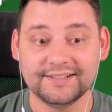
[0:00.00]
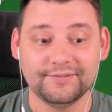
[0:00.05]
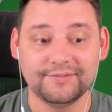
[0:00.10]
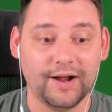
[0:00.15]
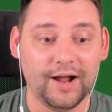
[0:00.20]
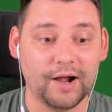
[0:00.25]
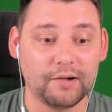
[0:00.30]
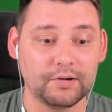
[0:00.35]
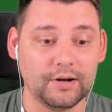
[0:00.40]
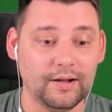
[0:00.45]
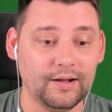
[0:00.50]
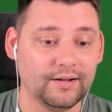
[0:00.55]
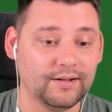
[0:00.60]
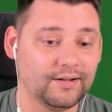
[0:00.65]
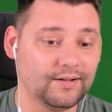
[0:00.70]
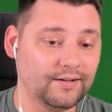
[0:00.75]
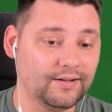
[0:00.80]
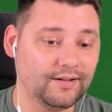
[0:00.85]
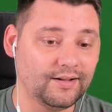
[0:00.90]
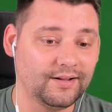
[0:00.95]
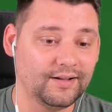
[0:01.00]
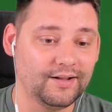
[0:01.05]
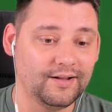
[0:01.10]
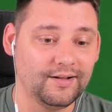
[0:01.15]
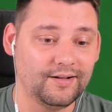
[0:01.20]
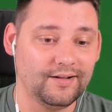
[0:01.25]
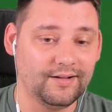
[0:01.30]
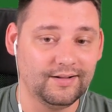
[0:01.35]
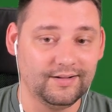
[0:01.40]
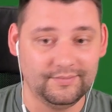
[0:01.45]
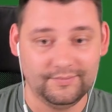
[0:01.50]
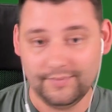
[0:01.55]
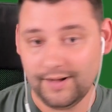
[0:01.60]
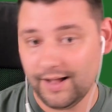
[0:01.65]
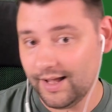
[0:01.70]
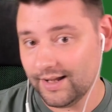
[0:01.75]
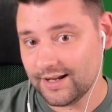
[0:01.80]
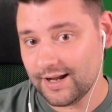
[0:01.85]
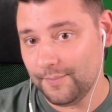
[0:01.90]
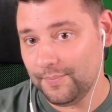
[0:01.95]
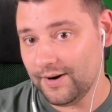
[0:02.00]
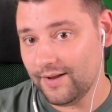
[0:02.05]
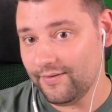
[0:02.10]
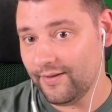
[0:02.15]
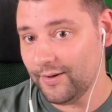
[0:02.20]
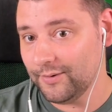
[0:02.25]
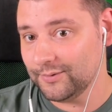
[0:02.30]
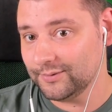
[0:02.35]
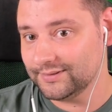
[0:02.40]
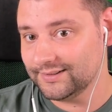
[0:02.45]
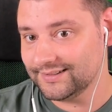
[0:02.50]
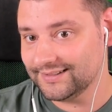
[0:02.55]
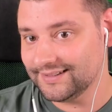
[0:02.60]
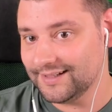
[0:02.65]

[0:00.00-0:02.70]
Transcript: Right, I'm going to buy a couple of those.